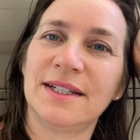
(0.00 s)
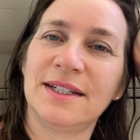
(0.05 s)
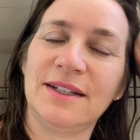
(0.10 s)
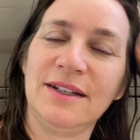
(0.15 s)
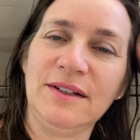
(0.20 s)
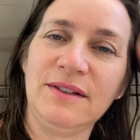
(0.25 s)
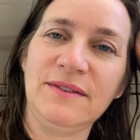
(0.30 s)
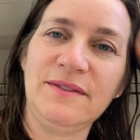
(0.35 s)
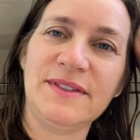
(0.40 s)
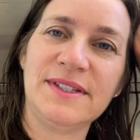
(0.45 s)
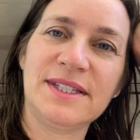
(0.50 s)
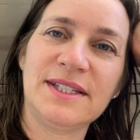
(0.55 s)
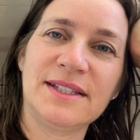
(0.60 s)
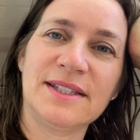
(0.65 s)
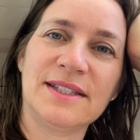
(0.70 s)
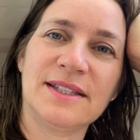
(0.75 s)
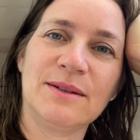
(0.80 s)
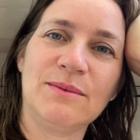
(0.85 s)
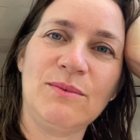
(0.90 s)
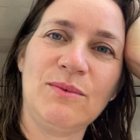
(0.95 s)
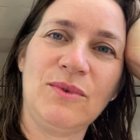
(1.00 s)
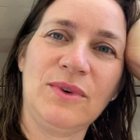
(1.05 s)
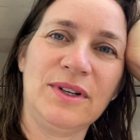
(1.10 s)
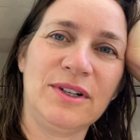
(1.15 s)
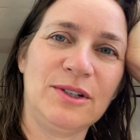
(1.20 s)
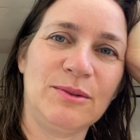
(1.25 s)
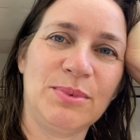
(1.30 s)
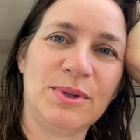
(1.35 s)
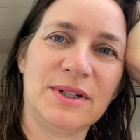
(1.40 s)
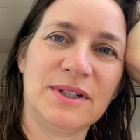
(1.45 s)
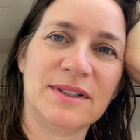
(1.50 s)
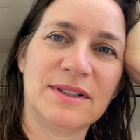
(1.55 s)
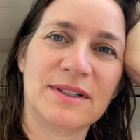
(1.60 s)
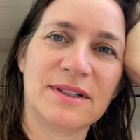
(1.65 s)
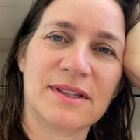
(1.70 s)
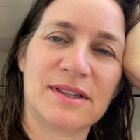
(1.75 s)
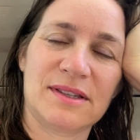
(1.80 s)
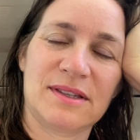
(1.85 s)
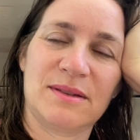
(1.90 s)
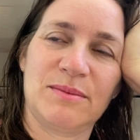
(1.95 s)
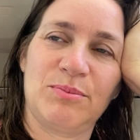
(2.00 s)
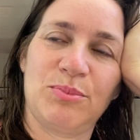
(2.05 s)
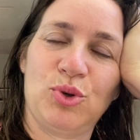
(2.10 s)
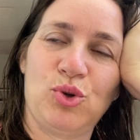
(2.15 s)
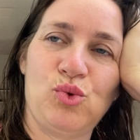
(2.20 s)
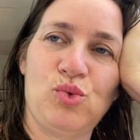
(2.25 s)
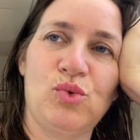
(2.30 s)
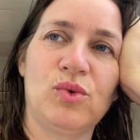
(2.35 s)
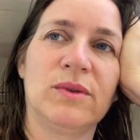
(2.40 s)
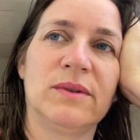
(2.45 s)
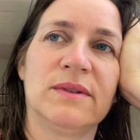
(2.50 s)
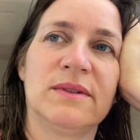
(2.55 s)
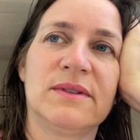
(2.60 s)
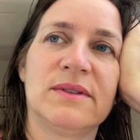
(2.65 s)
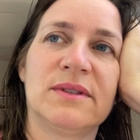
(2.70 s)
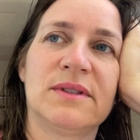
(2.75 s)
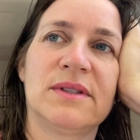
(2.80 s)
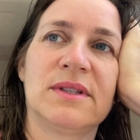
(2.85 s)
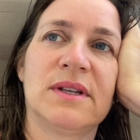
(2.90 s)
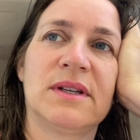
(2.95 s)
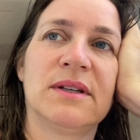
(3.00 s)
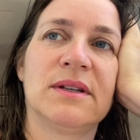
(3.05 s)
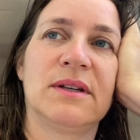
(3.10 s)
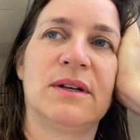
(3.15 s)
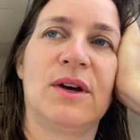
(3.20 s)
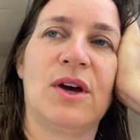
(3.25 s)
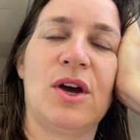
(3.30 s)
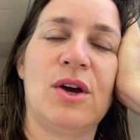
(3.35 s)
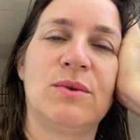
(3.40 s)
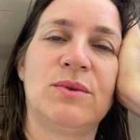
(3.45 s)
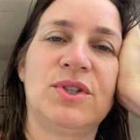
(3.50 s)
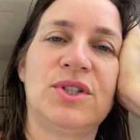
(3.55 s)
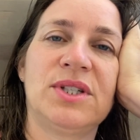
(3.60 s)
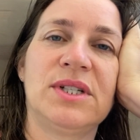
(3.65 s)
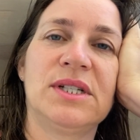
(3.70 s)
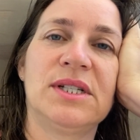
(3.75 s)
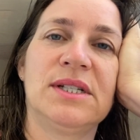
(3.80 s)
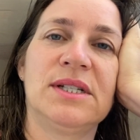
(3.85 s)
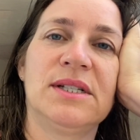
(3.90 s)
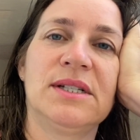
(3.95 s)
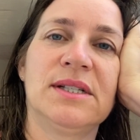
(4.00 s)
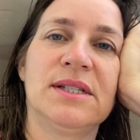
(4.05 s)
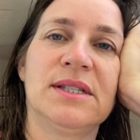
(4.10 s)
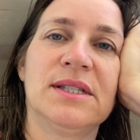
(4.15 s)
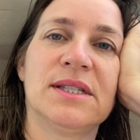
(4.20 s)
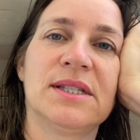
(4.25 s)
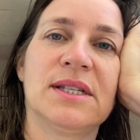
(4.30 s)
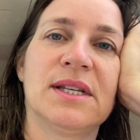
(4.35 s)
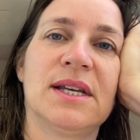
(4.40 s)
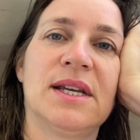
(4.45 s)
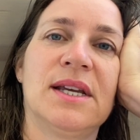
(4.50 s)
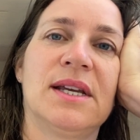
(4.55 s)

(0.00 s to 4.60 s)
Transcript: Go visit some water parks, pools, oceans,